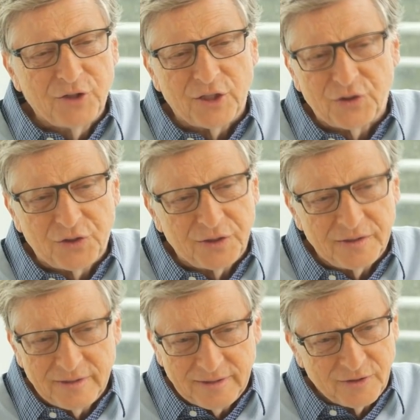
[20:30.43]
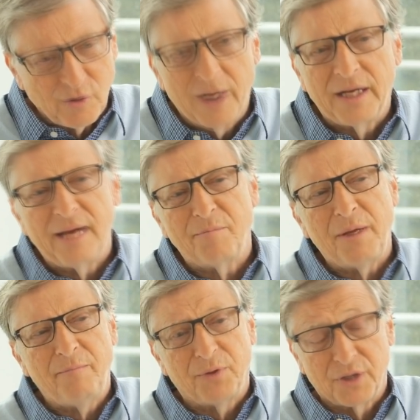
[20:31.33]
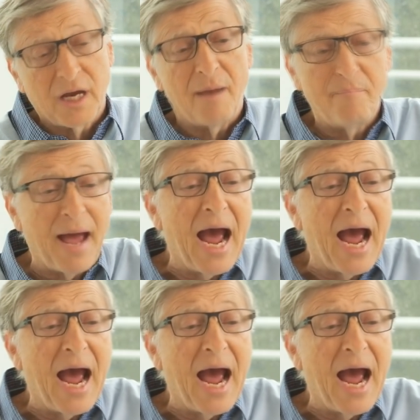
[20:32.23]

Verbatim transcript: just trying to get people to cut